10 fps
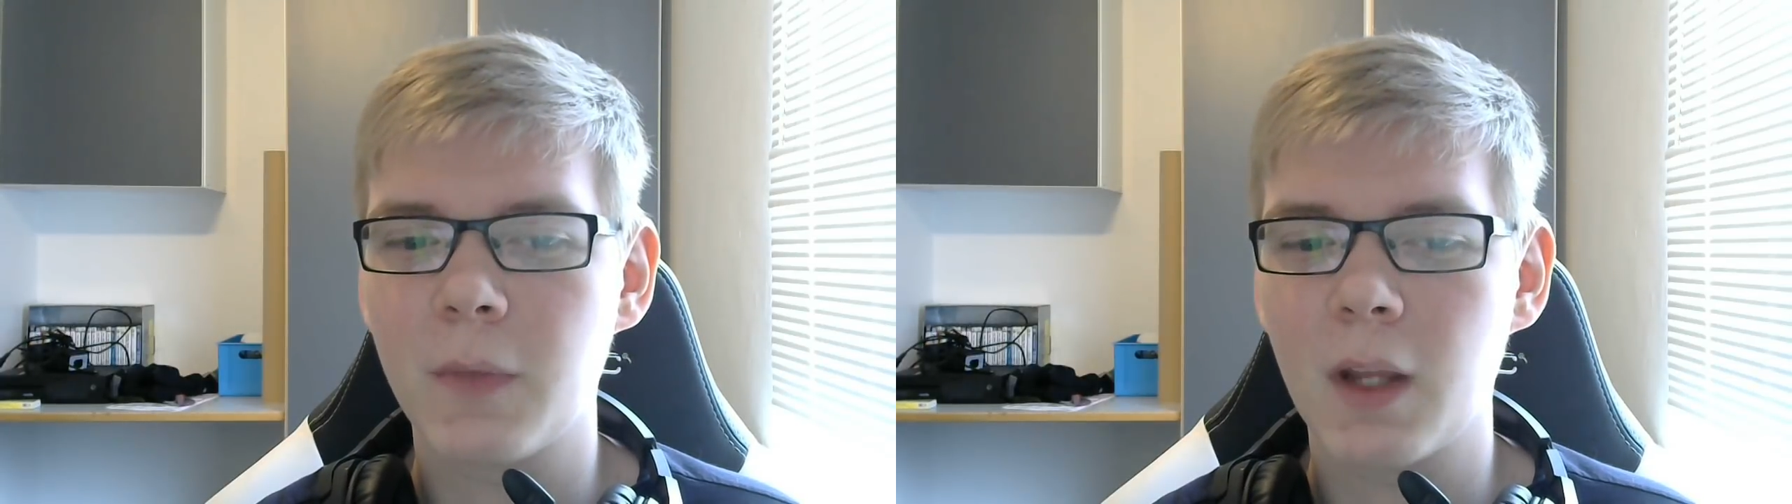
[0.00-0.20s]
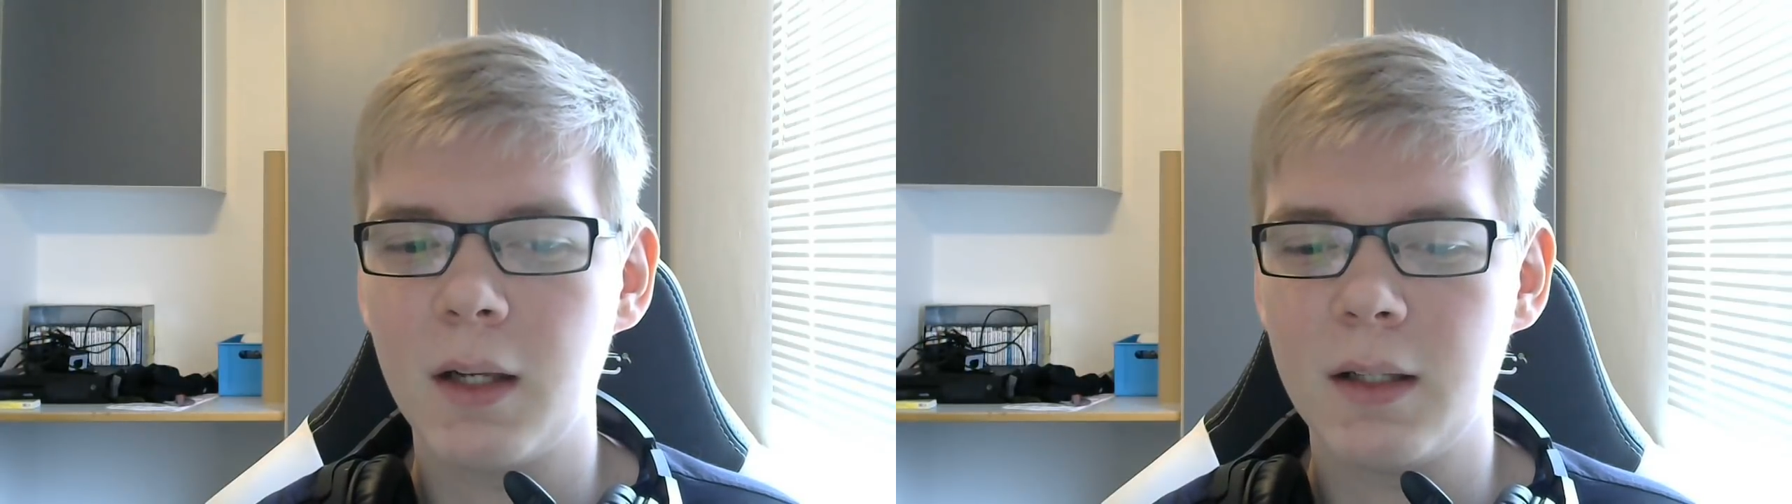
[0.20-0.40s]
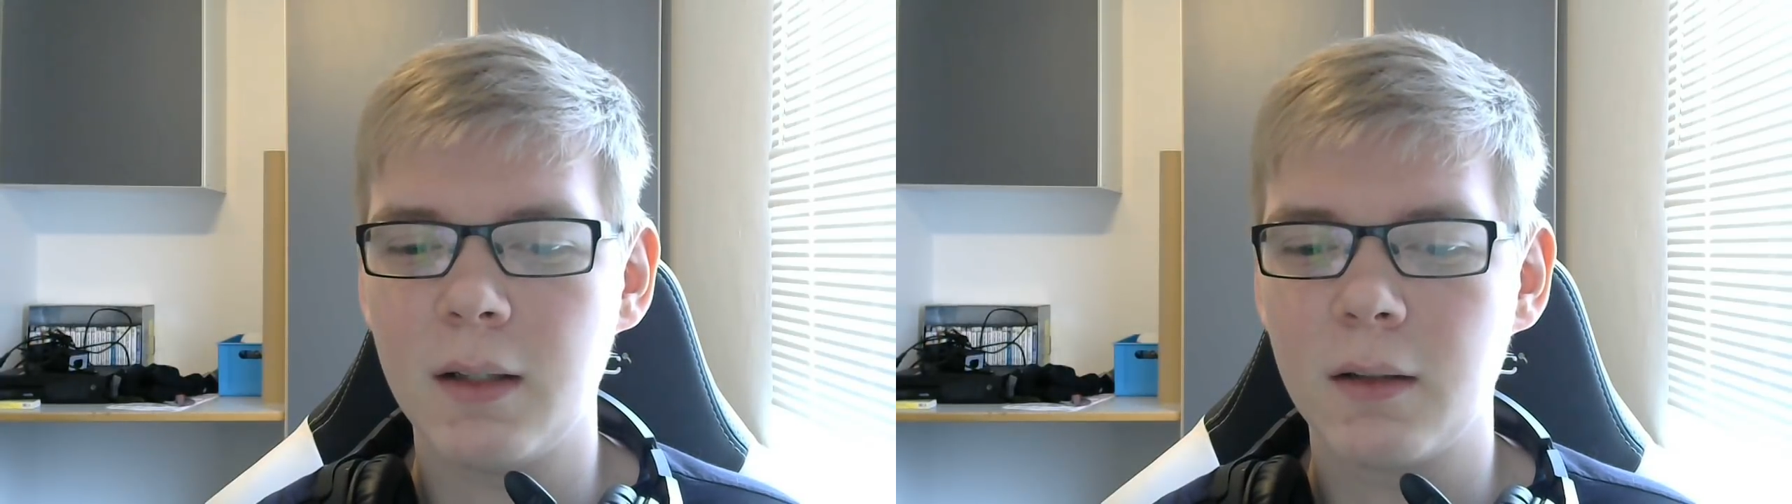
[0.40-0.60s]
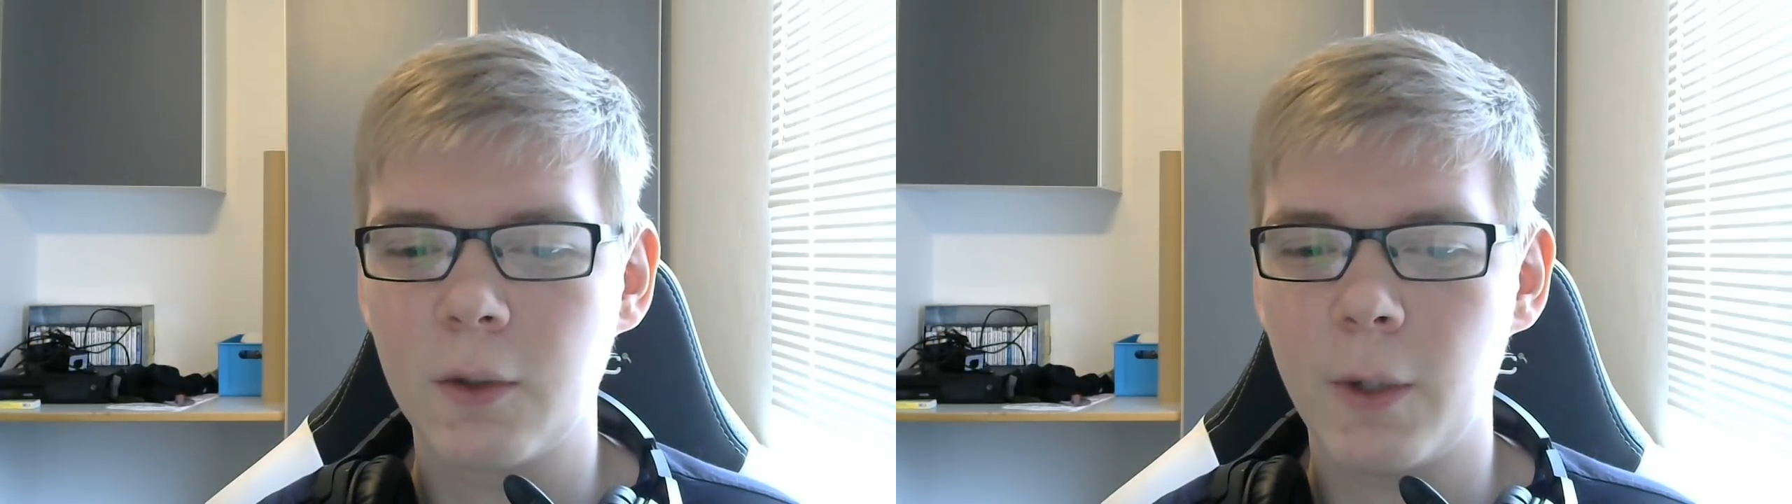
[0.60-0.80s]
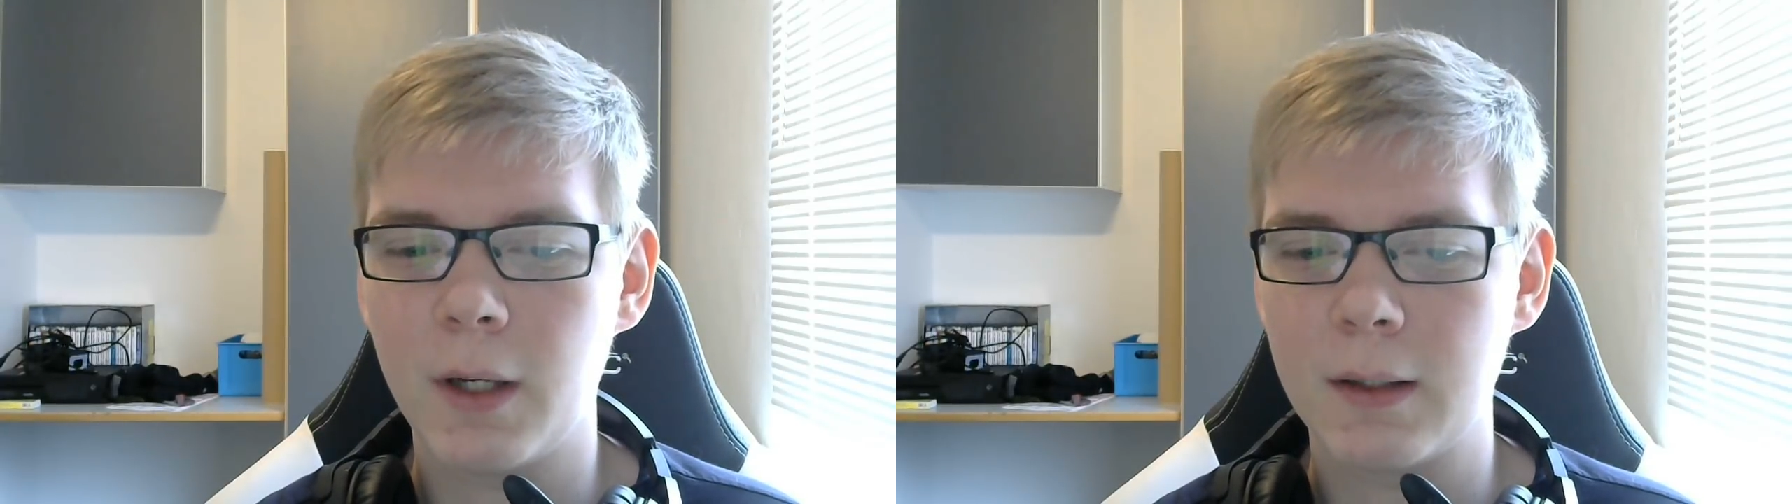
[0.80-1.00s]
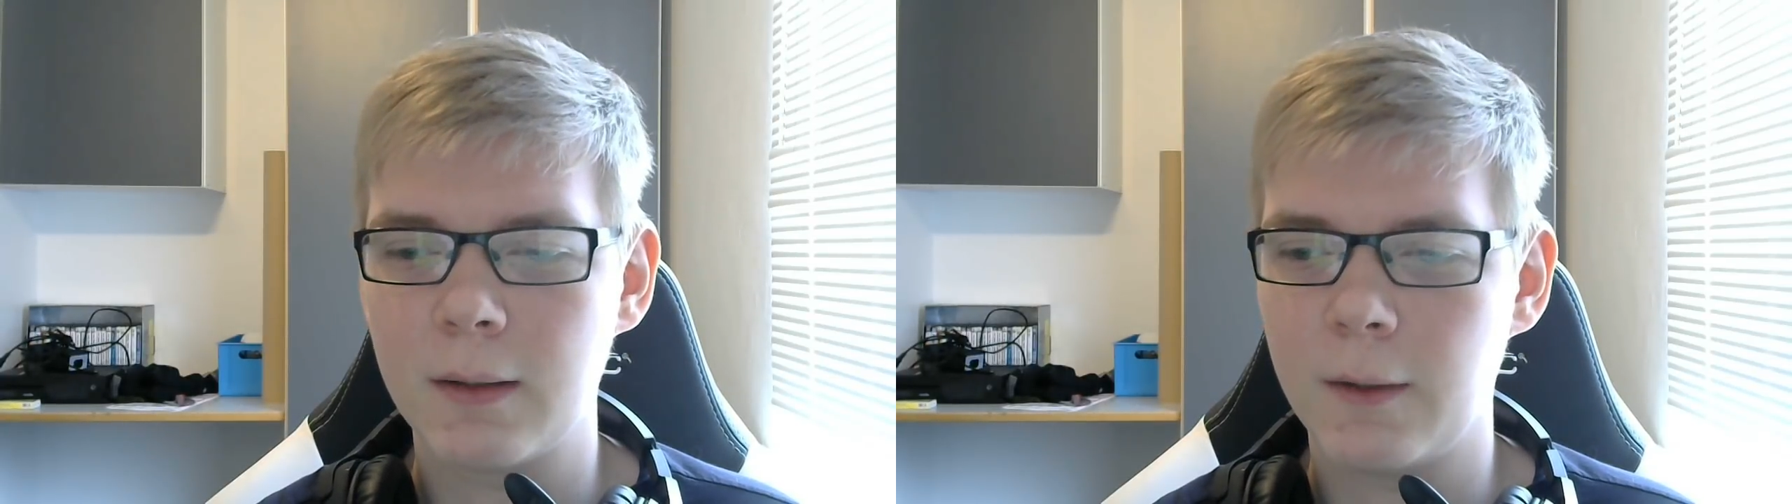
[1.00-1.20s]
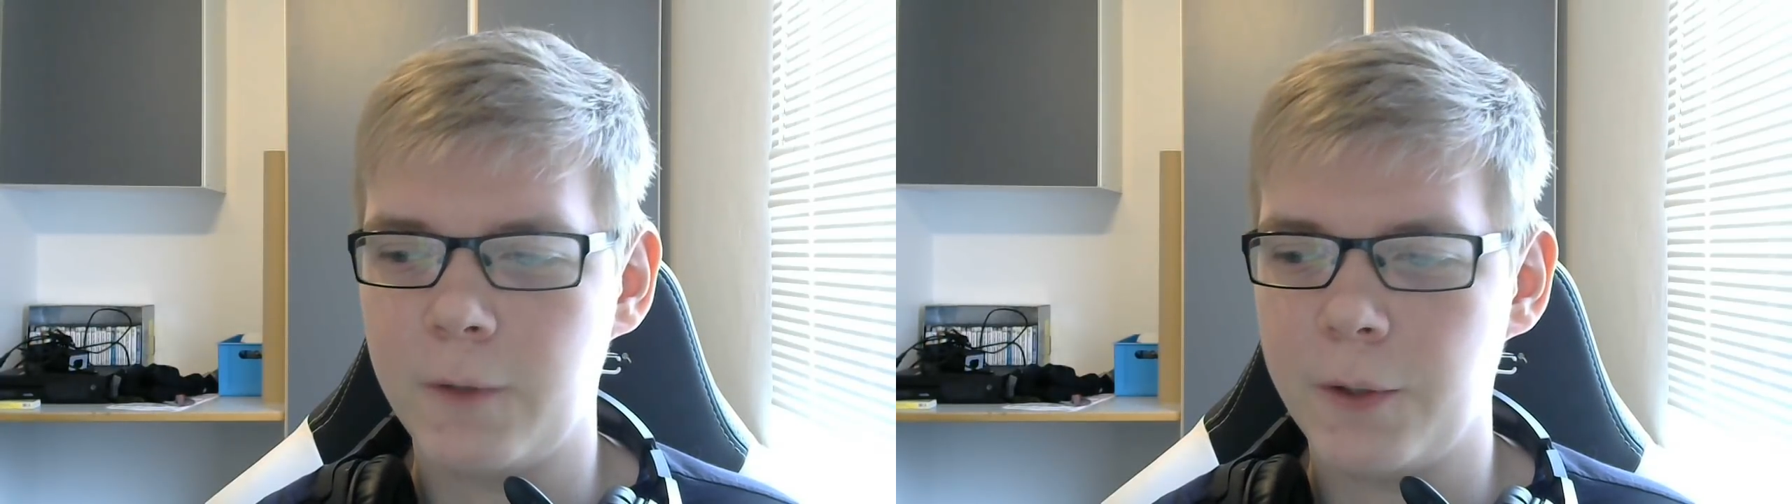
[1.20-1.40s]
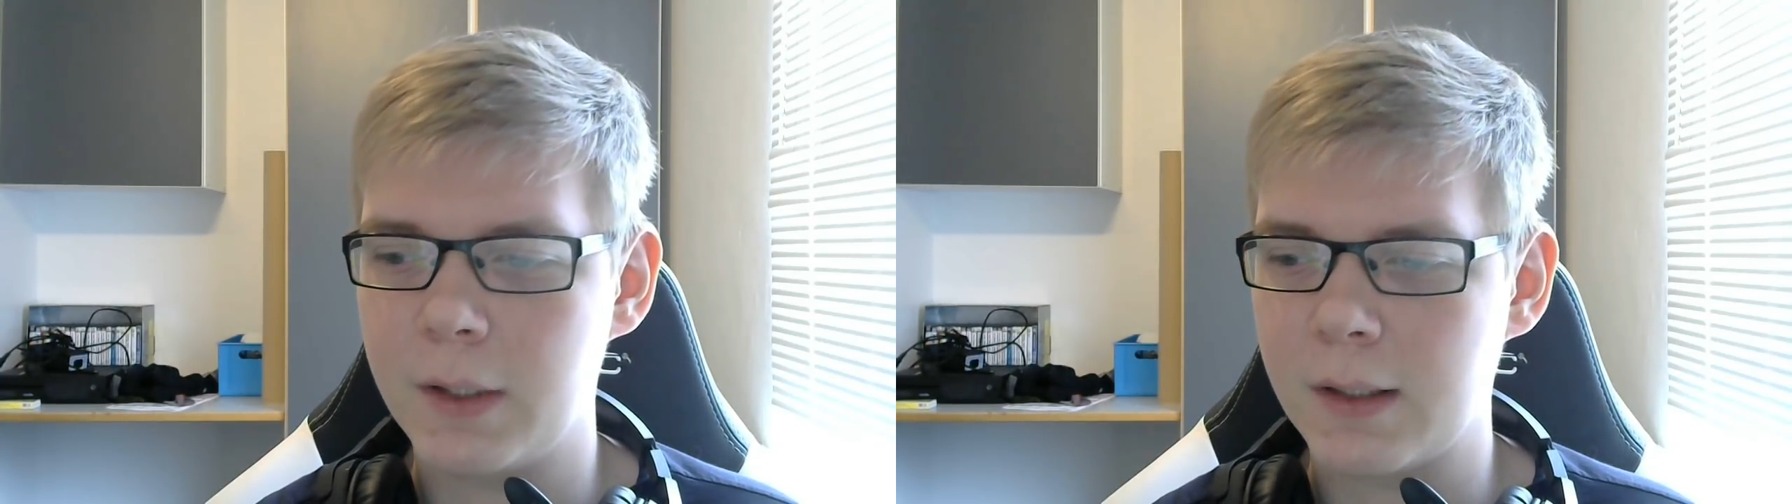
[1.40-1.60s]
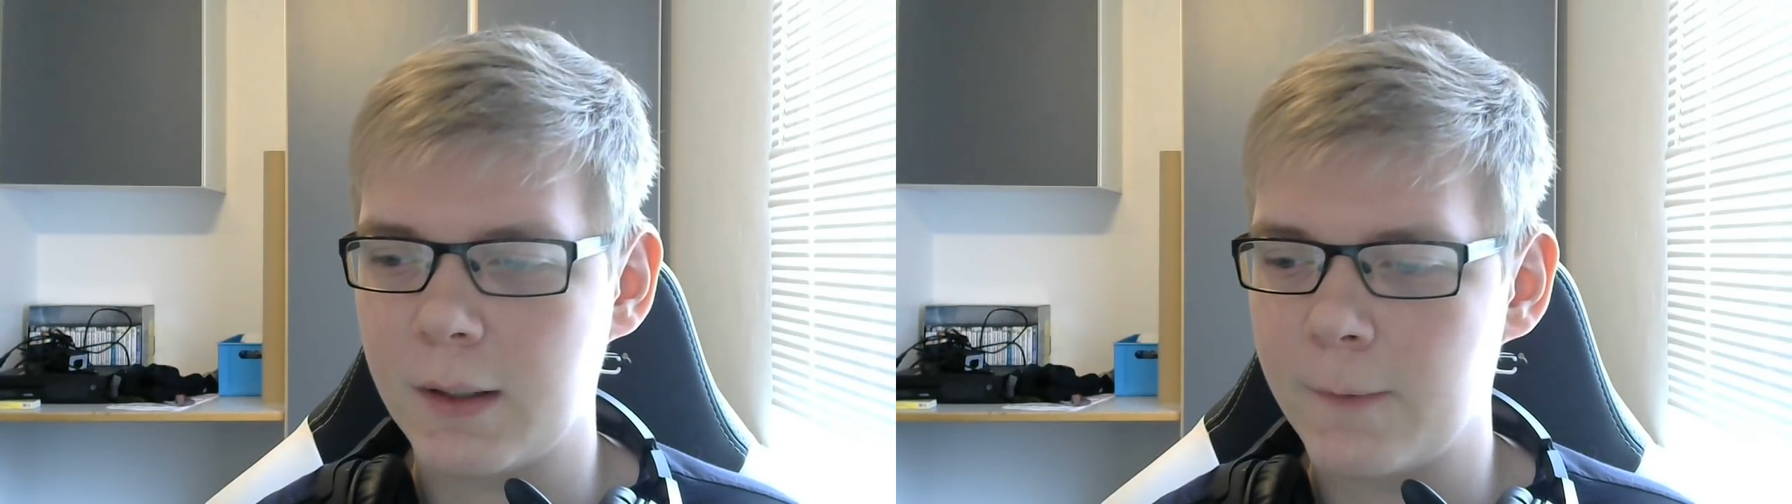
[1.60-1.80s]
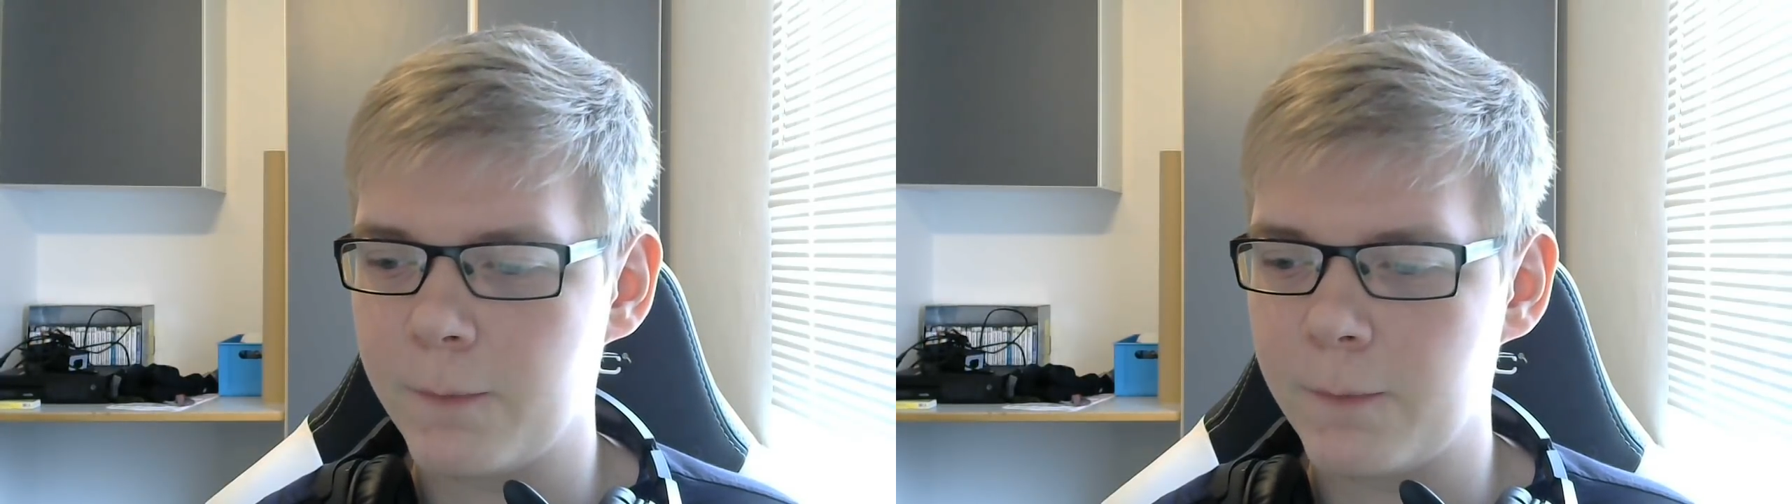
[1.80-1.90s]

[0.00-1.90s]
and he quit a few years ago.